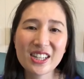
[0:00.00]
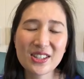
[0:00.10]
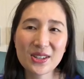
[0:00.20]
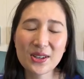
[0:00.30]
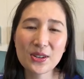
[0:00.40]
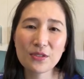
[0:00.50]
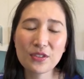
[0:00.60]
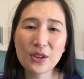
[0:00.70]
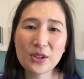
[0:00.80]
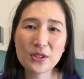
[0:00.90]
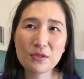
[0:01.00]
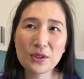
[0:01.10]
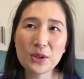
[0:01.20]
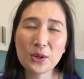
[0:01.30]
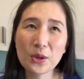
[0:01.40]
So for those of
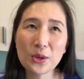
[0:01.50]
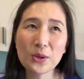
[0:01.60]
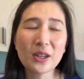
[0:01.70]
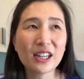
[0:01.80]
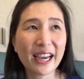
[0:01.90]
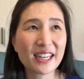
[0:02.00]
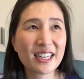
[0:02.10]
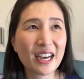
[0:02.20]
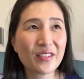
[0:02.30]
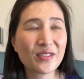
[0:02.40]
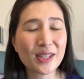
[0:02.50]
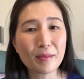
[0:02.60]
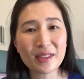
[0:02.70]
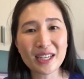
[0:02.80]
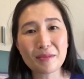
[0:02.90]
you who like to have
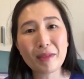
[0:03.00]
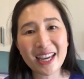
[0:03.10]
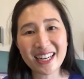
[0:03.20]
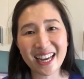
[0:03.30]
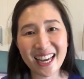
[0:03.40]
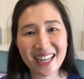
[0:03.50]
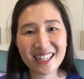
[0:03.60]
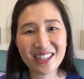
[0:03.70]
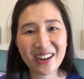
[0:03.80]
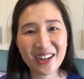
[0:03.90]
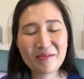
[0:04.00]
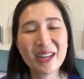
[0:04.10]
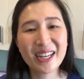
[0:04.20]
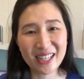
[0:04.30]
something made ahead of time,